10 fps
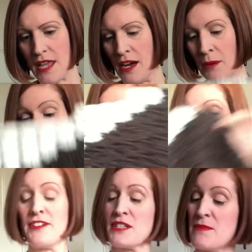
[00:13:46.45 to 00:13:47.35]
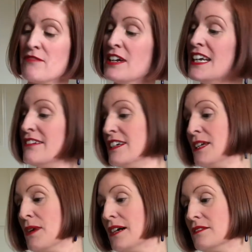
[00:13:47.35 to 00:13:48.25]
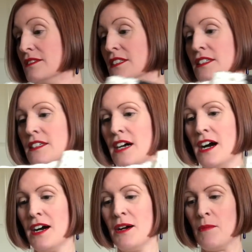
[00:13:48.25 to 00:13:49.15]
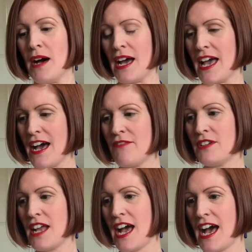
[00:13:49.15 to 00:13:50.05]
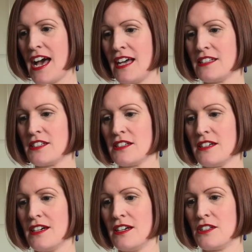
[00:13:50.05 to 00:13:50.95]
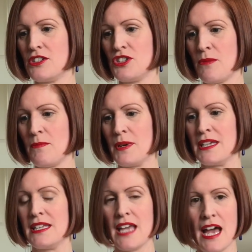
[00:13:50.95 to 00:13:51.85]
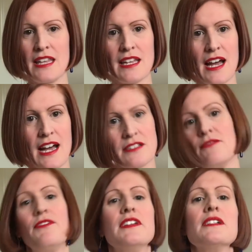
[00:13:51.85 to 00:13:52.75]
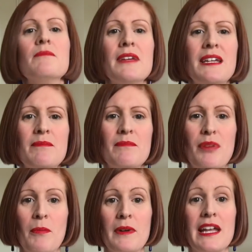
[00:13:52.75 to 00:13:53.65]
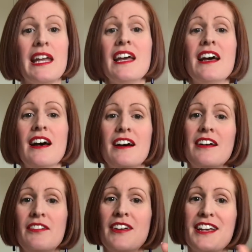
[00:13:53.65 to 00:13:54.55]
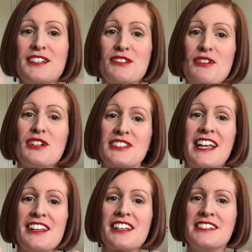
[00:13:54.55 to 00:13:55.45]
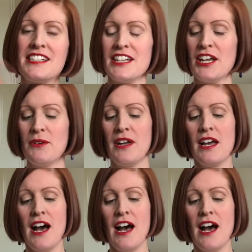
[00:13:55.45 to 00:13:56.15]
And it fits me really well. I haven't had a jumper yet that hasn't fitted me properly. Fingers crossed that'll continue.